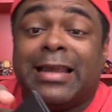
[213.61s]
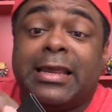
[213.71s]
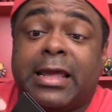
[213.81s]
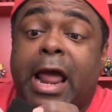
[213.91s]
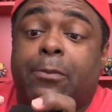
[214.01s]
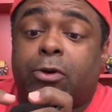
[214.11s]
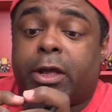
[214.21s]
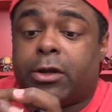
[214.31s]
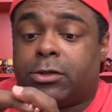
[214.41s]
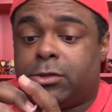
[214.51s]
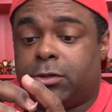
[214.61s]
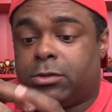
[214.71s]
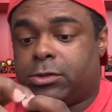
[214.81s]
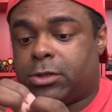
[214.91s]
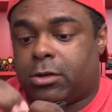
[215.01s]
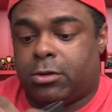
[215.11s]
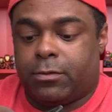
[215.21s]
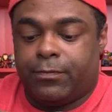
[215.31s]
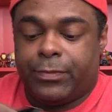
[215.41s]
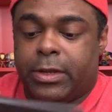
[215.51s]
did get Apple Care too, so in
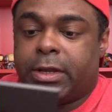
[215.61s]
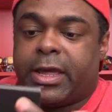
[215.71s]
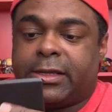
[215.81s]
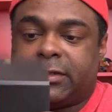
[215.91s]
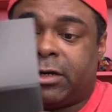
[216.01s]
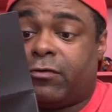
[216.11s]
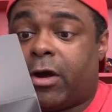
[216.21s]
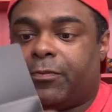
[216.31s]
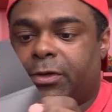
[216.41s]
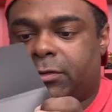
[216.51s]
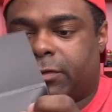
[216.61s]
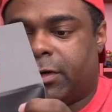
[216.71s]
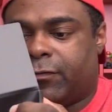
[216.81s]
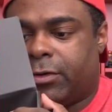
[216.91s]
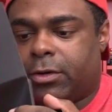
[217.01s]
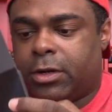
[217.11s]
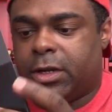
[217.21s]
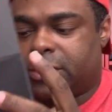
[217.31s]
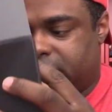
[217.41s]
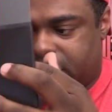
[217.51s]
case I drop this or whatever.
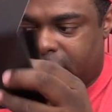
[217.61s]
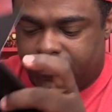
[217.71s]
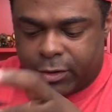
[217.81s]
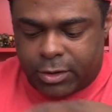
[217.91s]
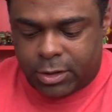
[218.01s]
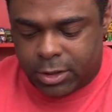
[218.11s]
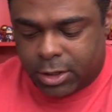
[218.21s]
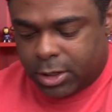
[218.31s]
It's covered.